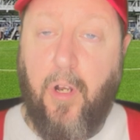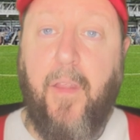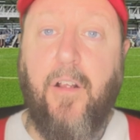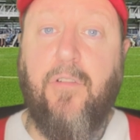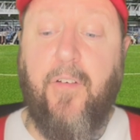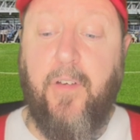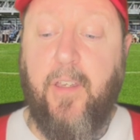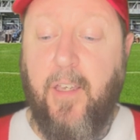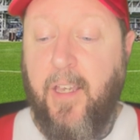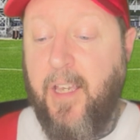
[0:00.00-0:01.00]
at that graphic,
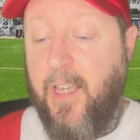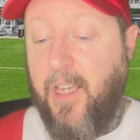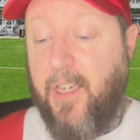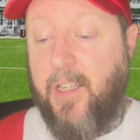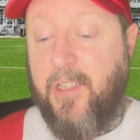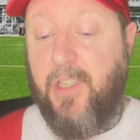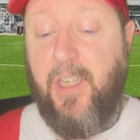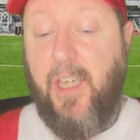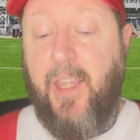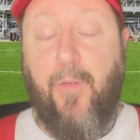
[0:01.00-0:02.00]
you can
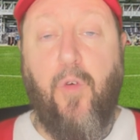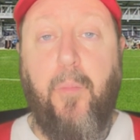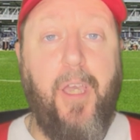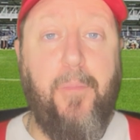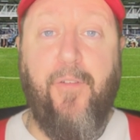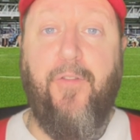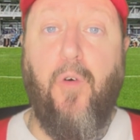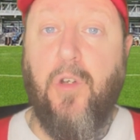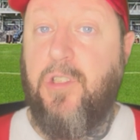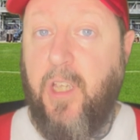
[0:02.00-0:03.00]
see that we may be
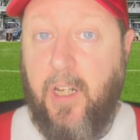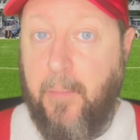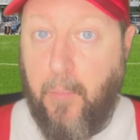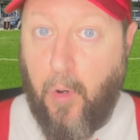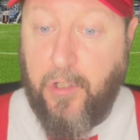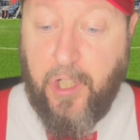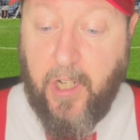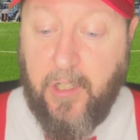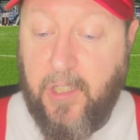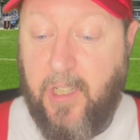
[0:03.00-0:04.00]
forced into more
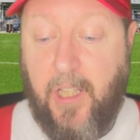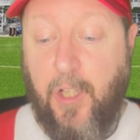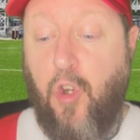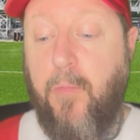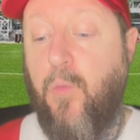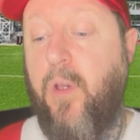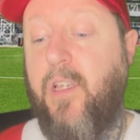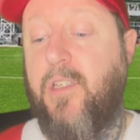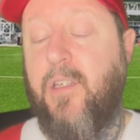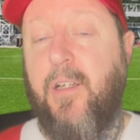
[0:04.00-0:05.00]
changes in the coming weeks.